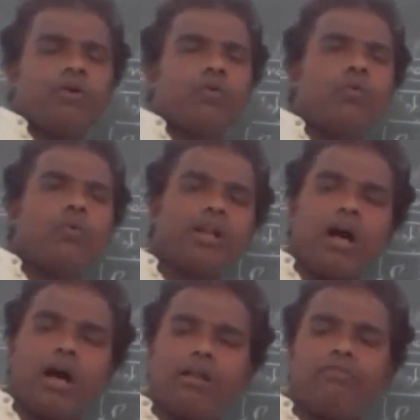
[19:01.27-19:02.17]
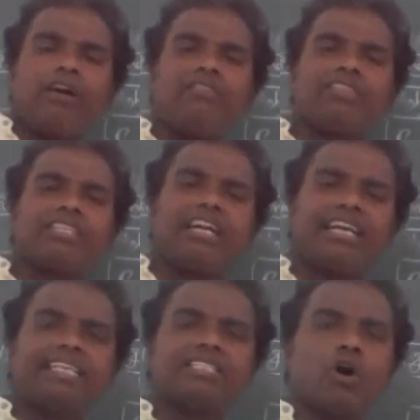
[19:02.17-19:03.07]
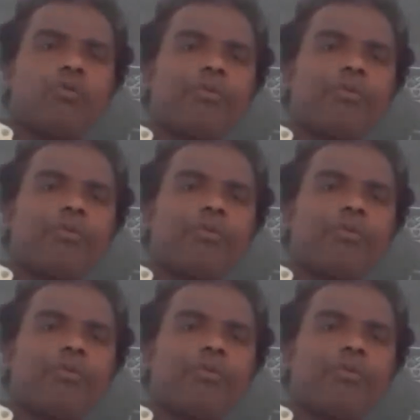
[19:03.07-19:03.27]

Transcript: One alpha which contains how many?